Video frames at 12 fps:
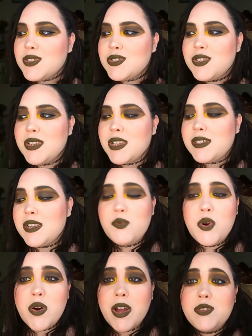and I said, well,
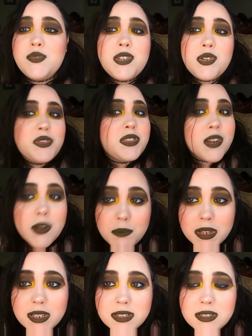I do need a new
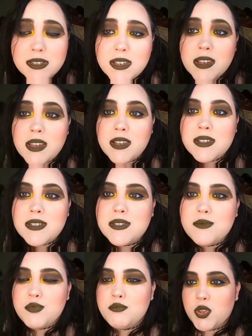therapist because
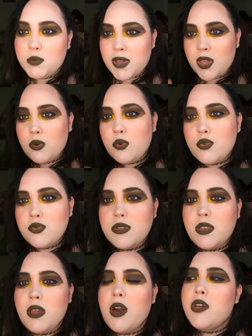with my old
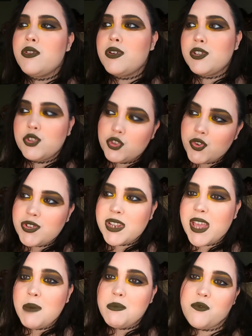other insurance that I had
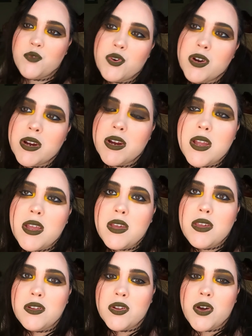before, you
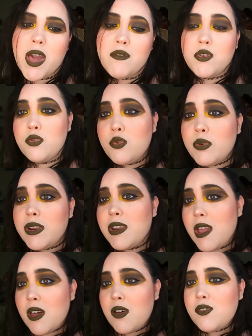know, I have a new one
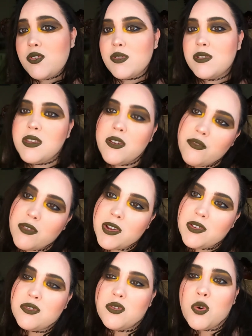now, so it's different. So
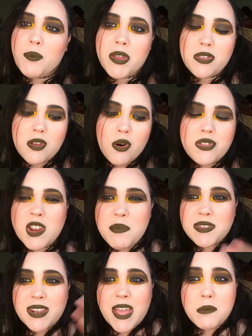the old, old therapist that
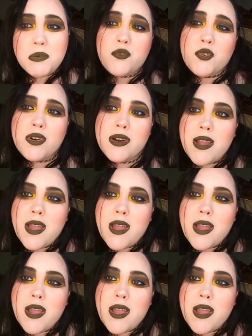I had before,